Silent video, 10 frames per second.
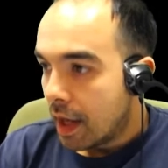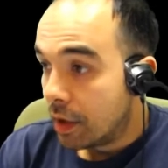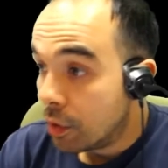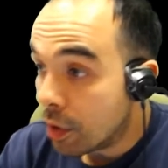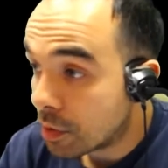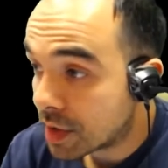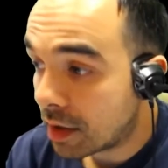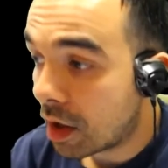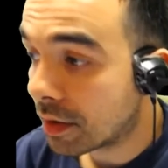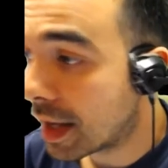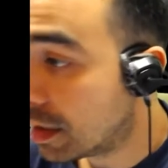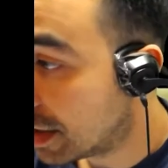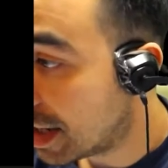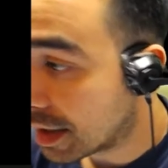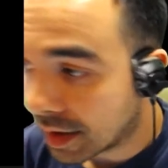And who knows how long that'll
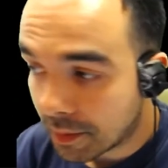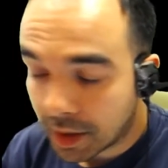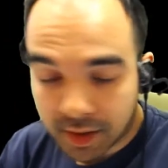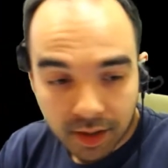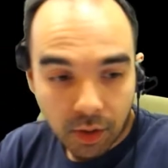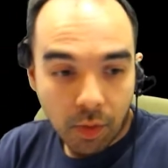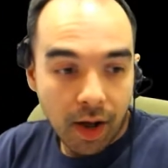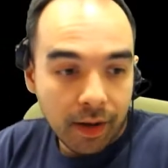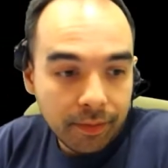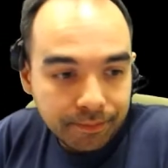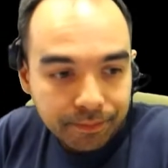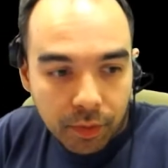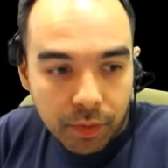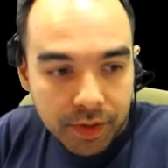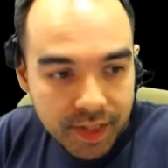take? That might take a while,
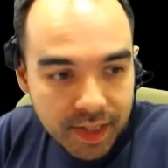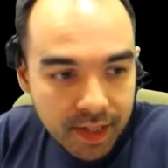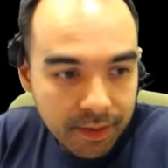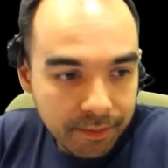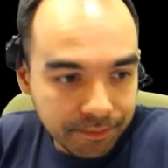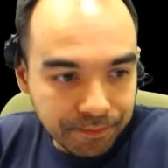but we'll see.